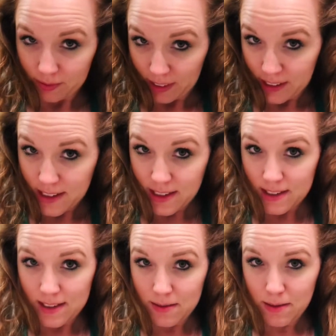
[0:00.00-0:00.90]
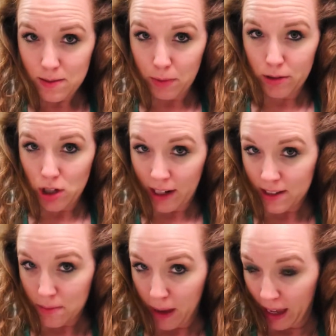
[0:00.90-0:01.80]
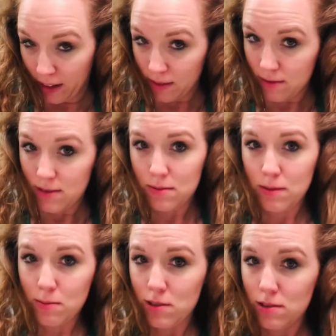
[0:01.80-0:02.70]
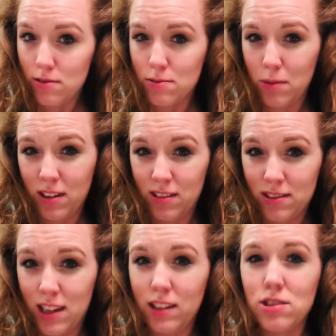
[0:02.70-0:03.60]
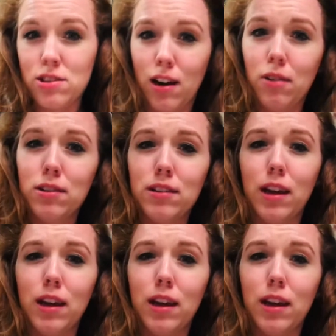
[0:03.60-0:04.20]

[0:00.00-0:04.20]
Because sometimes blow drying is a pain. Sometimes you just want to take a shower